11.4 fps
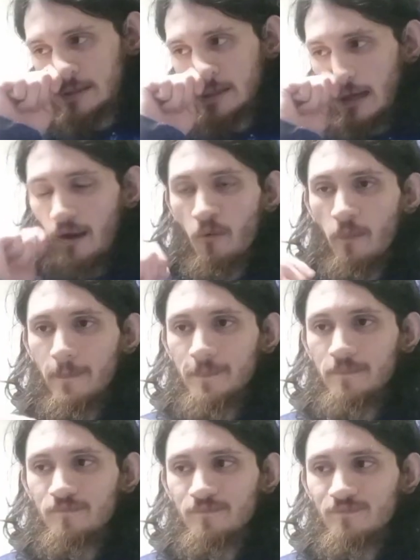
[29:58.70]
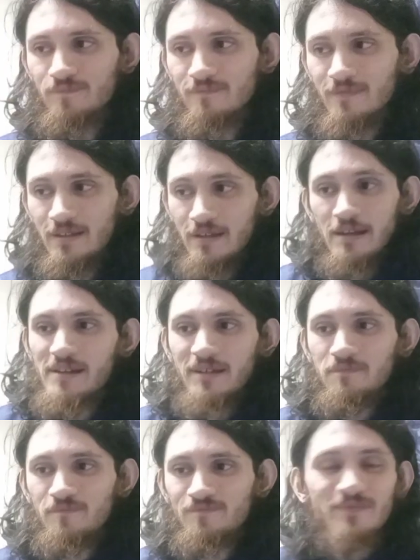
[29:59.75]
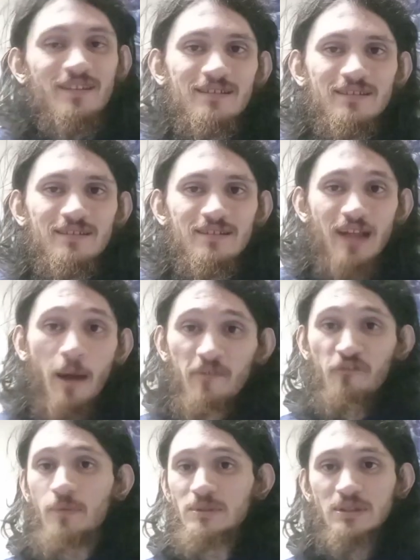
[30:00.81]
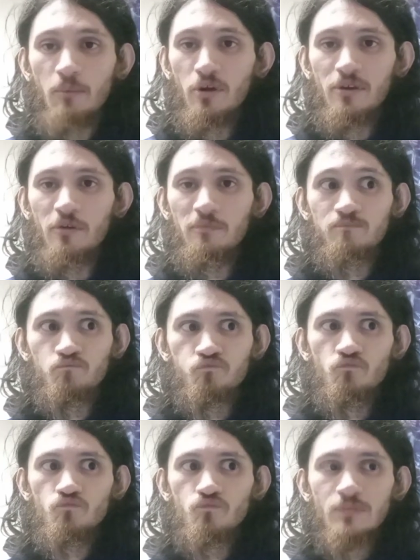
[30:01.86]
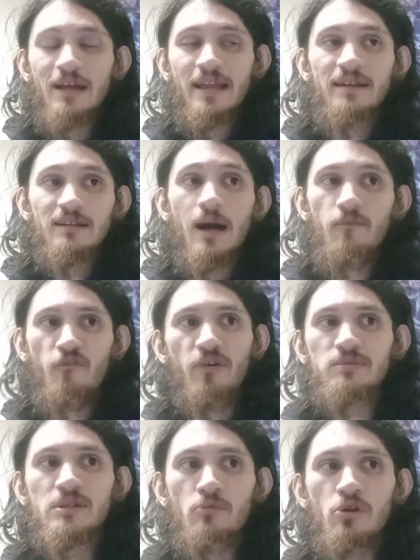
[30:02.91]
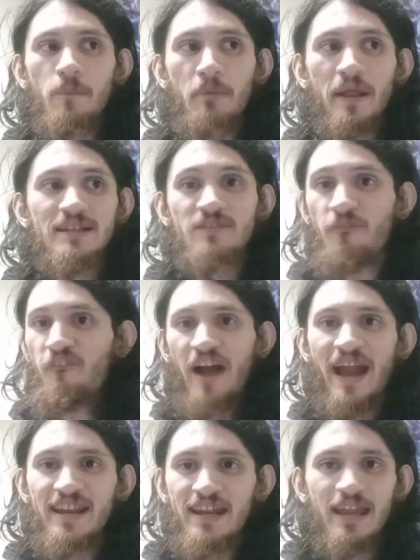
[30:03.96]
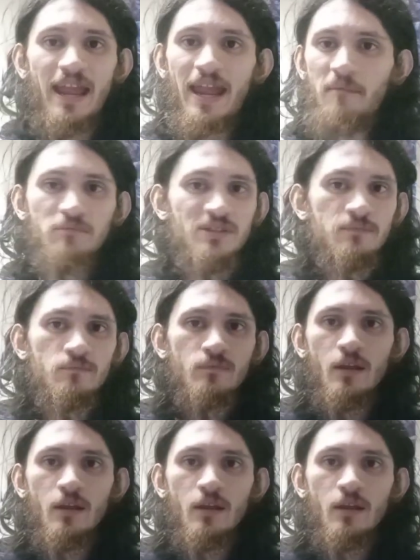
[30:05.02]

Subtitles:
So, yeah, coming from someone who, again, coming from someone who plays fighting games,